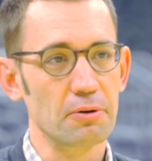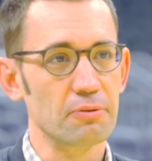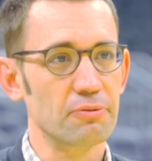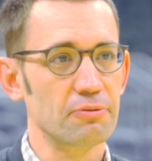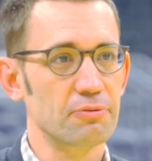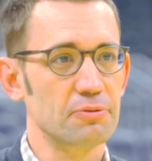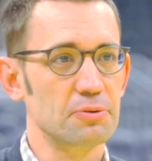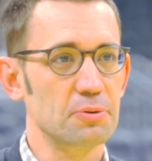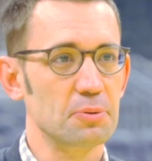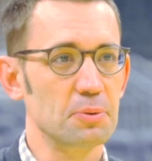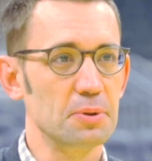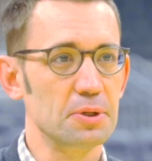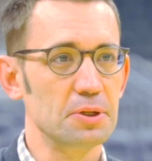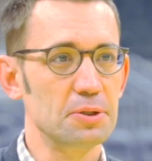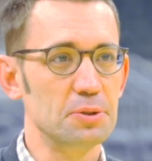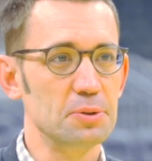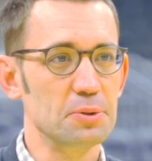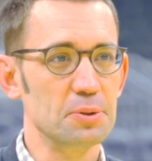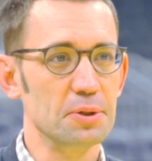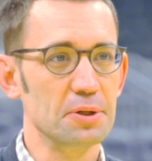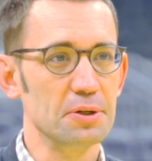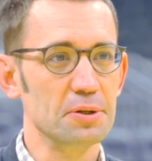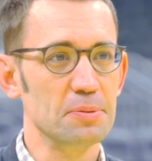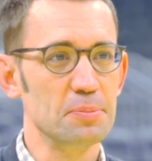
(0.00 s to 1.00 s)
of
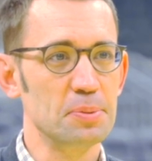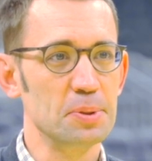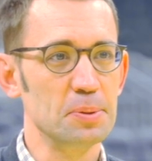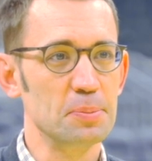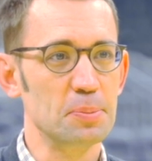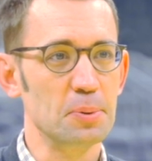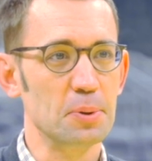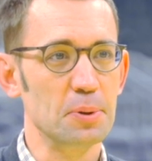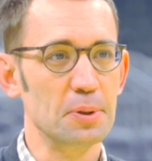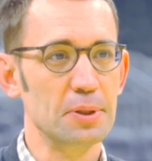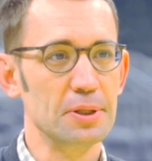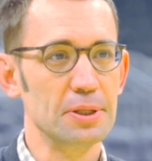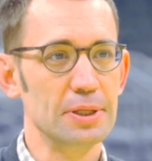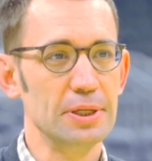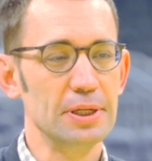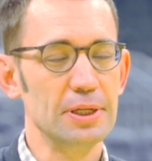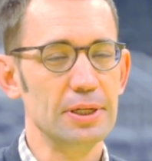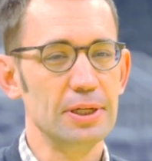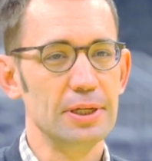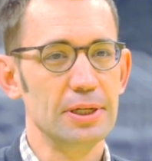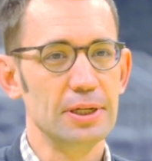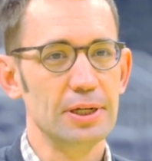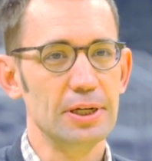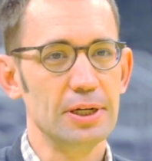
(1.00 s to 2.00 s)
twenty-two hundred people.
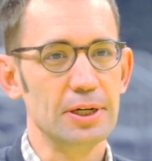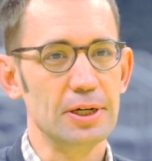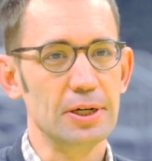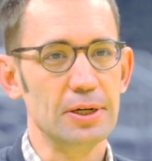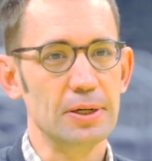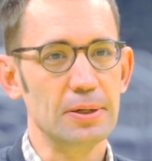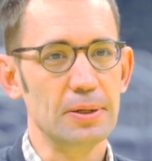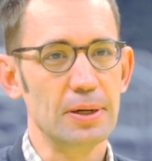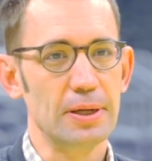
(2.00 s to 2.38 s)
Uh,